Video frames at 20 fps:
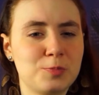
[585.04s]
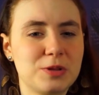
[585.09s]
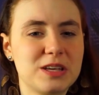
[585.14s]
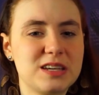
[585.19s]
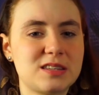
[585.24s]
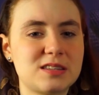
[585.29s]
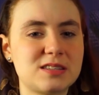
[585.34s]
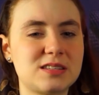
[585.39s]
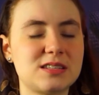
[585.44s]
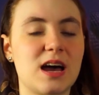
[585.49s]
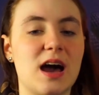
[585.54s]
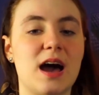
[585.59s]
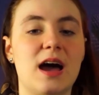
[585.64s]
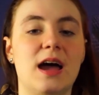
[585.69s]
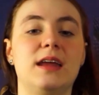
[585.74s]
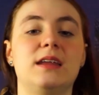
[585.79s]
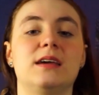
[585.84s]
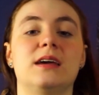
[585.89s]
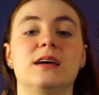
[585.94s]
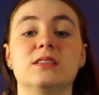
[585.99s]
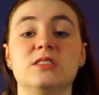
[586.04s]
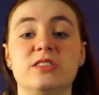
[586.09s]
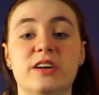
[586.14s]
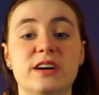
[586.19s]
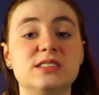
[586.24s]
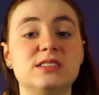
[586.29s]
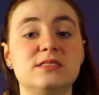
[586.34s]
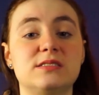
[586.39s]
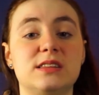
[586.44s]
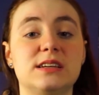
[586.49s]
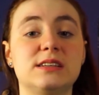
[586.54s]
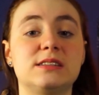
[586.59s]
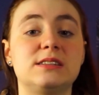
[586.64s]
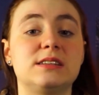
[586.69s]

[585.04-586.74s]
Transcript: places to hide, and lots of things